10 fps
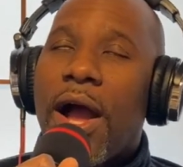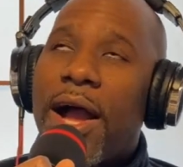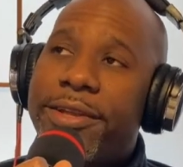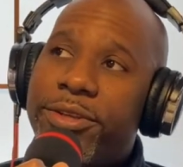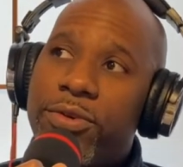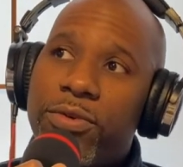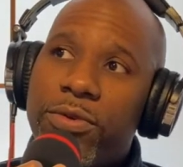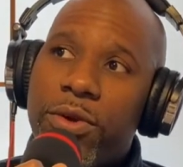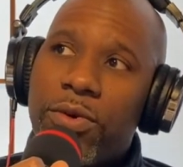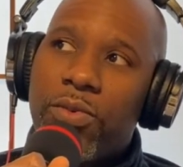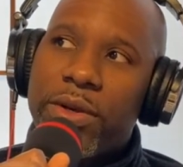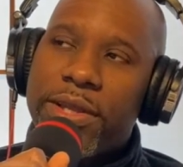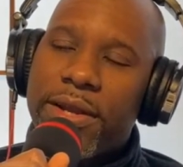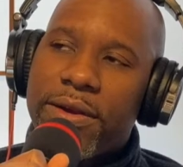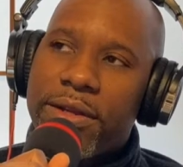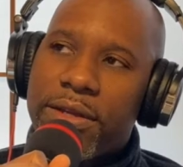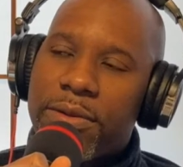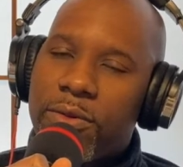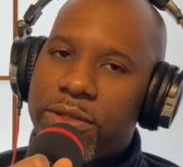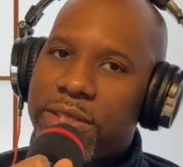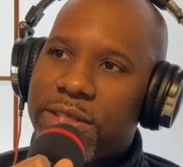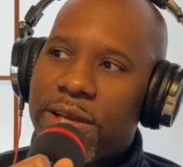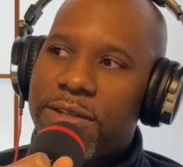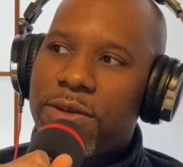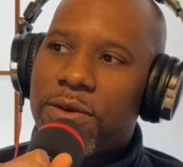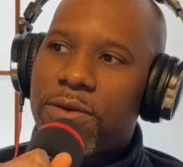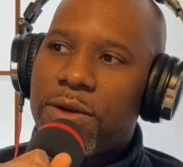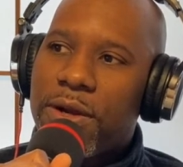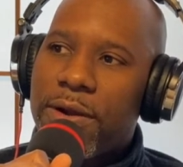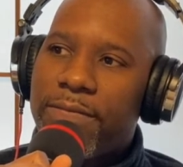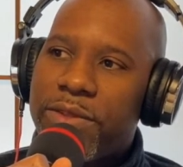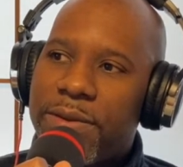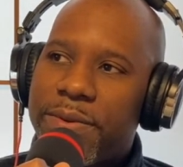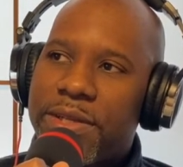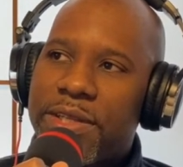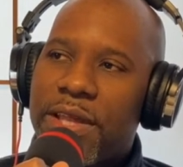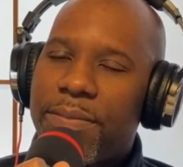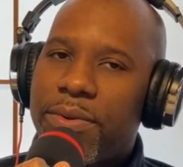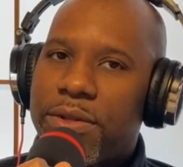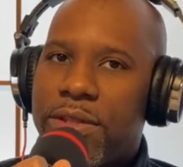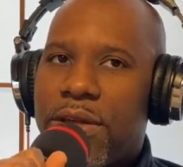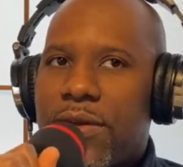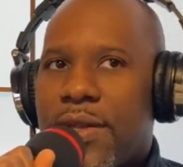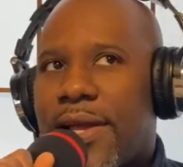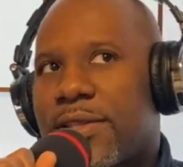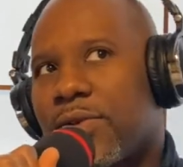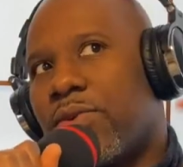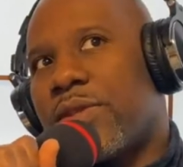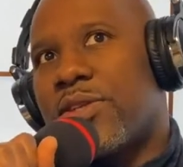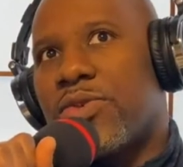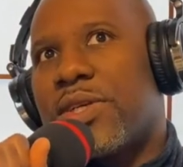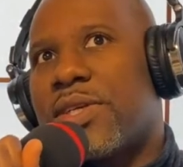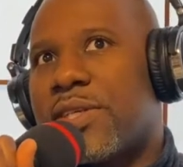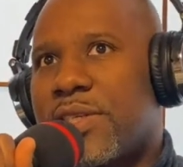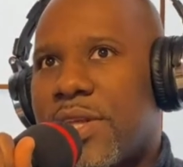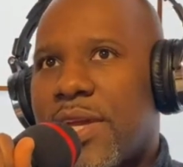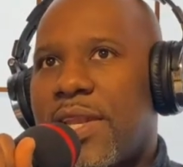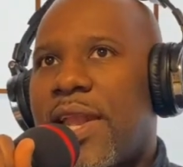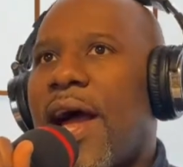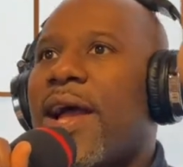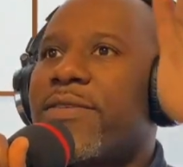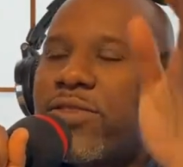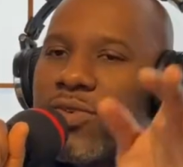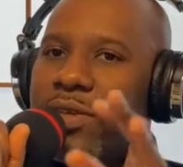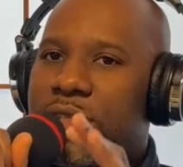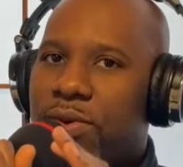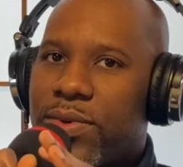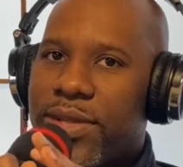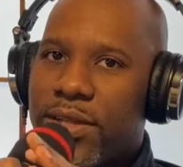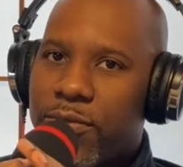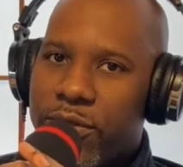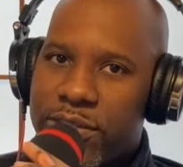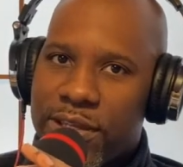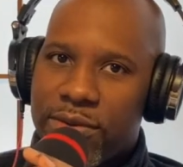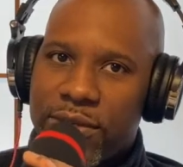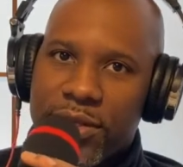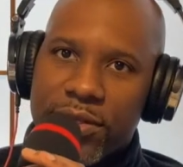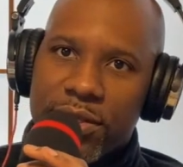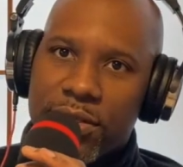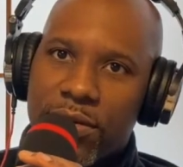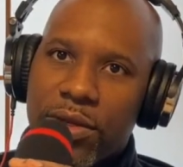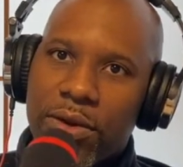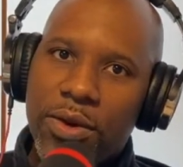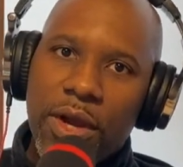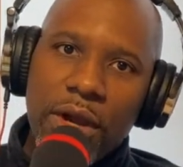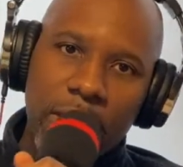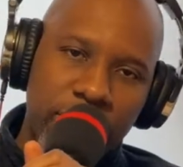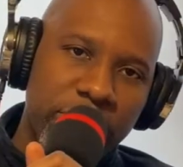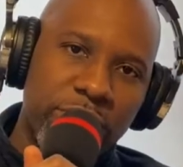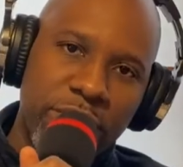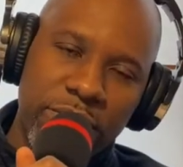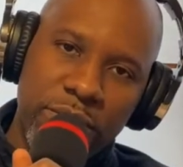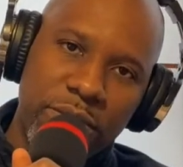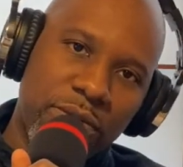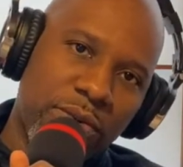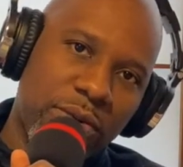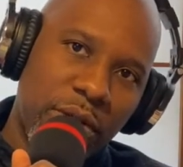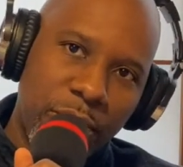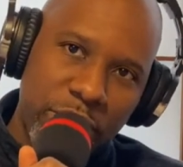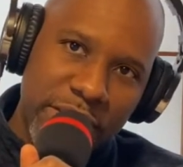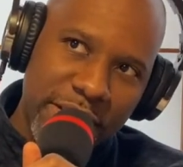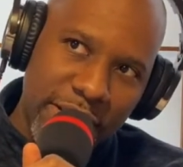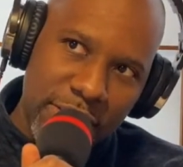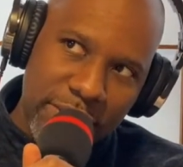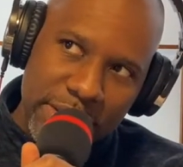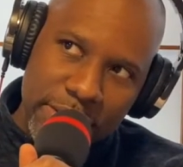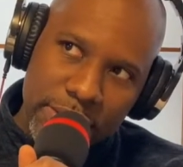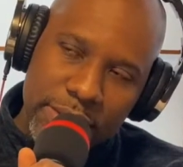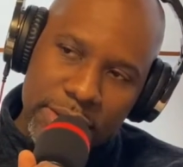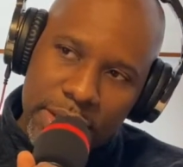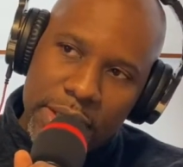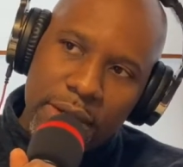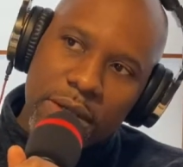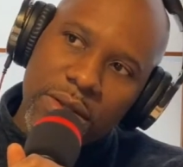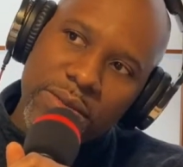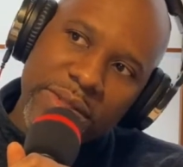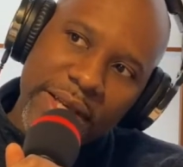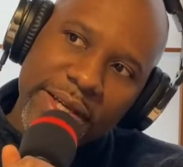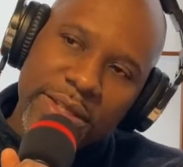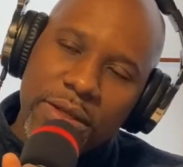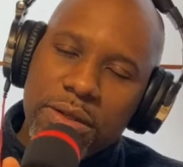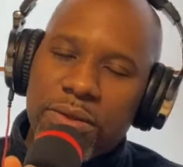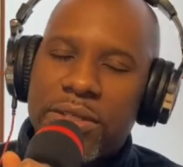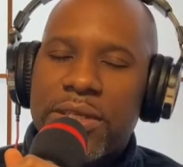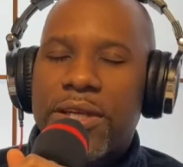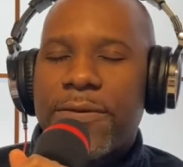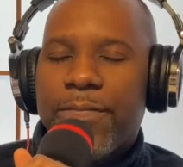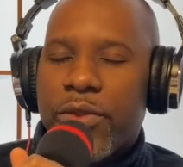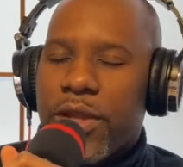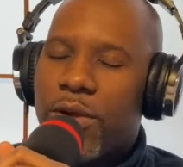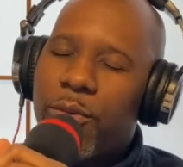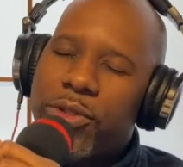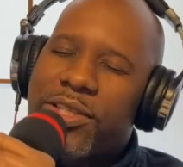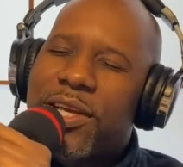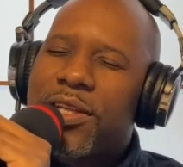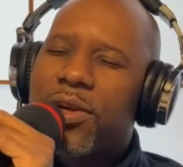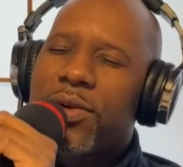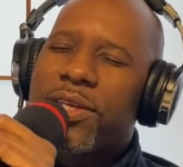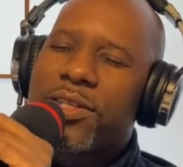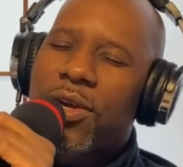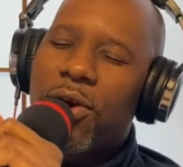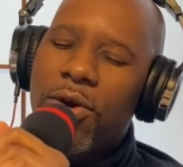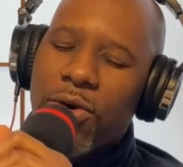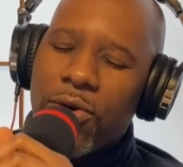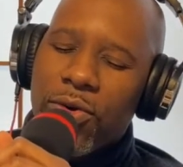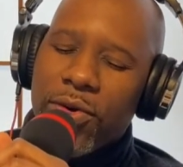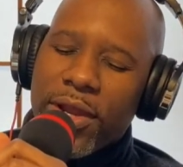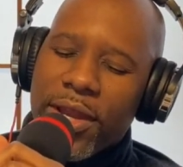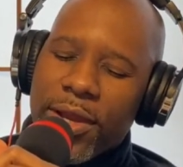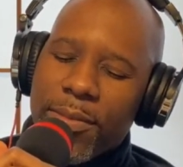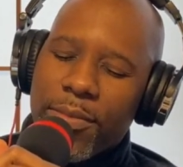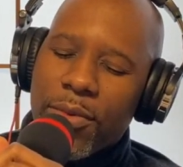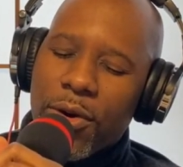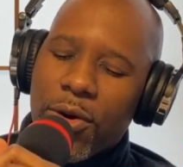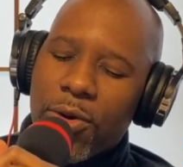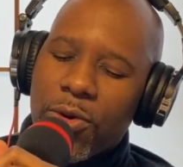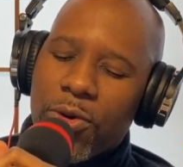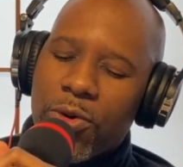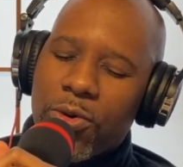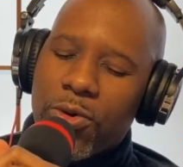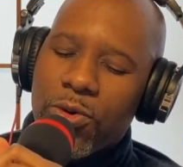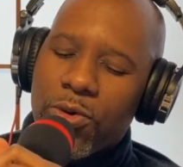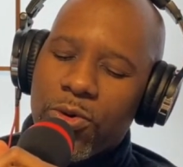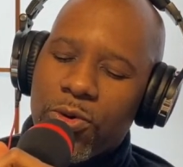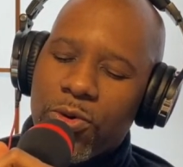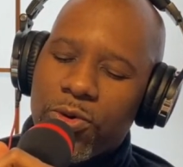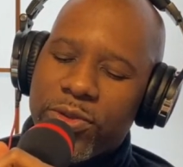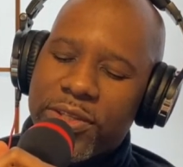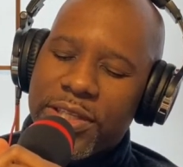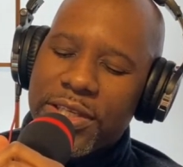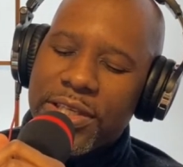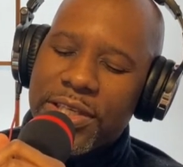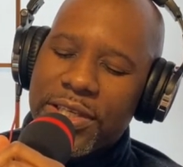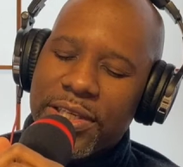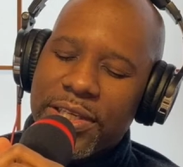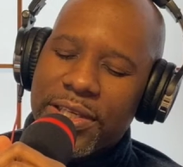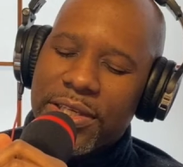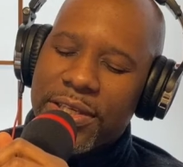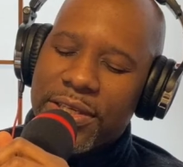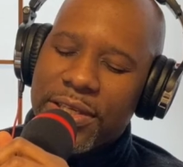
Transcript: I do know one area in Omotesando. Typically they put their lights on the trees. It's like a line of trees going down the Omotesando Hills in Tokyo. I'm pretty sure if you Google Omotesando Hills Christmas lights, you'll see it. And Omotesando is Omotesando.